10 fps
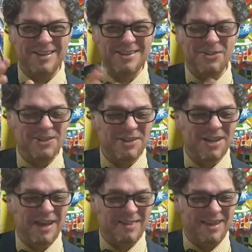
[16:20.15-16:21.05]
Let's go
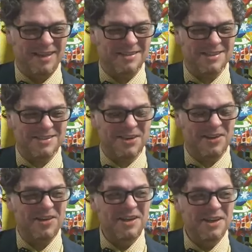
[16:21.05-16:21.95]
look at things. Let's go.